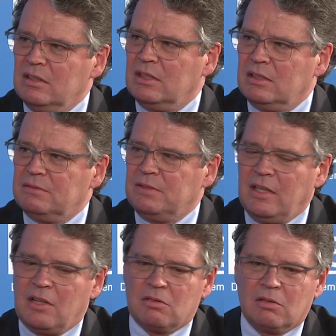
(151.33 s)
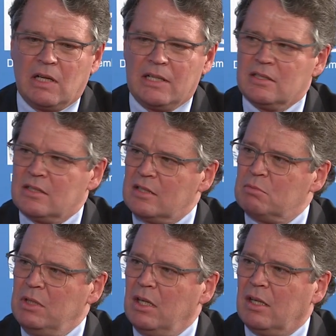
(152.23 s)
a financial crisis, as
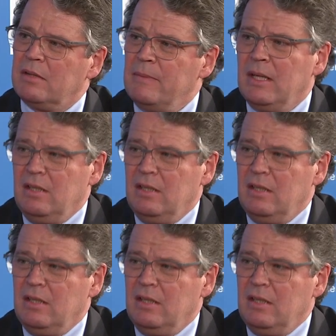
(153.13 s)
we are,